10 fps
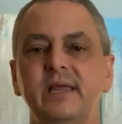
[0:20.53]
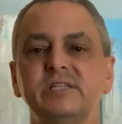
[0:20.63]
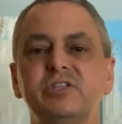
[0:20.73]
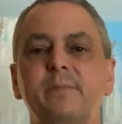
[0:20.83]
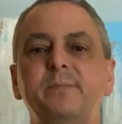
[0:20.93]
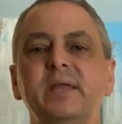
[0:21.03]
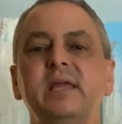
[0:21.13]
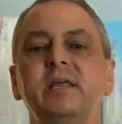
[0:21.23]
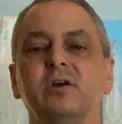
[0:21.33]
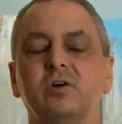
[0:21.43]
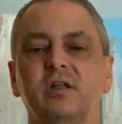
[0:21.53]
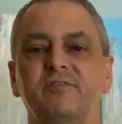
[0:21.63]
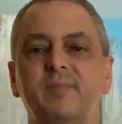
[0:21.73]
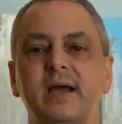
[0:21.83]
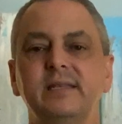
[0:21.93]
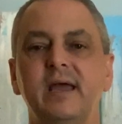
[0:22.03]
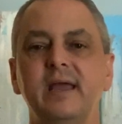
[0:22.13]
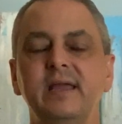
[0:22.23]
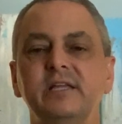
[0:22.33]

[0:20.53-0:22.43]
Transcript: is the pinnacle of my day.